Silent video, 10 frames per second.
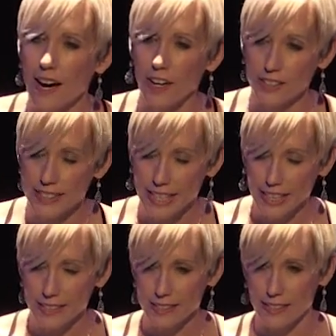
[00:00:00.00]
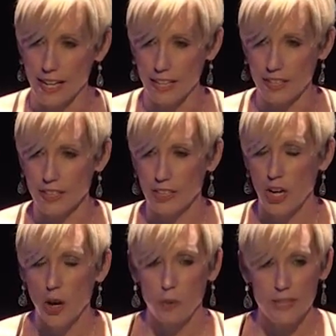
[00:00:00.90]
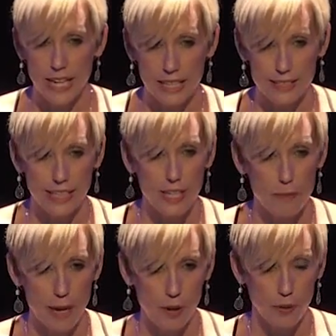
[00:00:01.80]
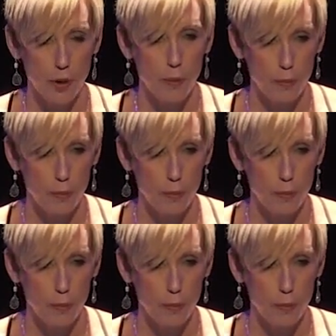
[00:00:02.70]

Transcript: our second son, was asking about